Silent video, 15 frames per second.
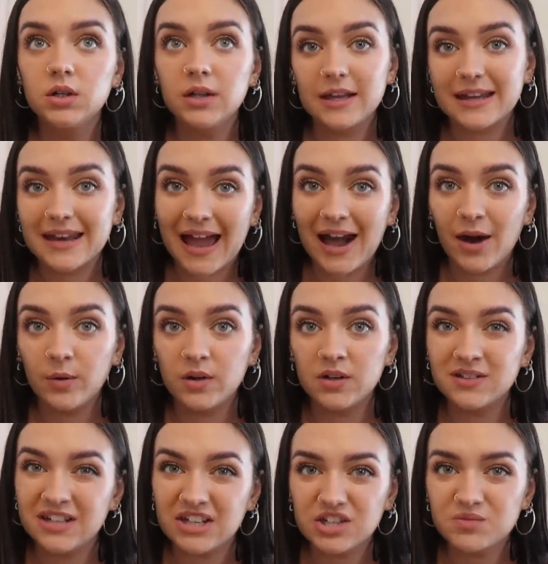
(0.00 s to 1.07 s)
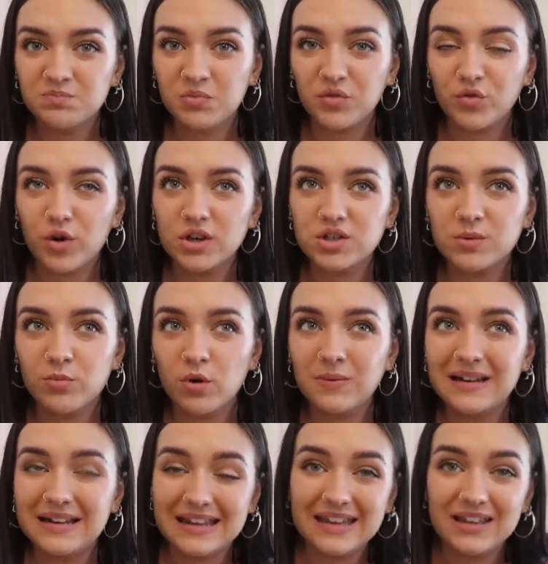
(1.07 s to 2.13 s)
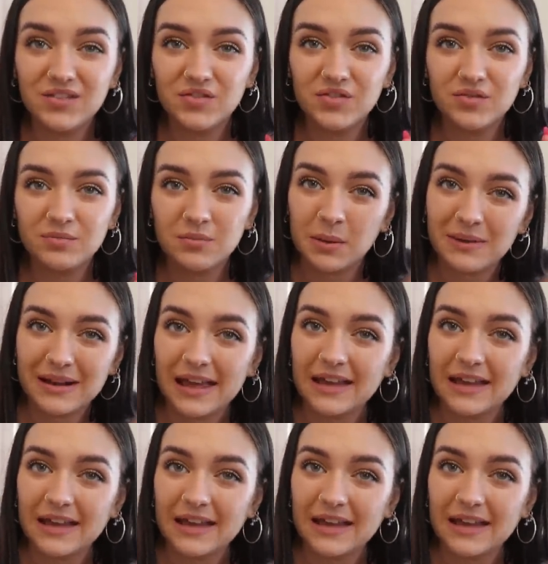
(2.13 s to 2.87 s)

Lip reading: like an hour ish before I should probably leave, maybe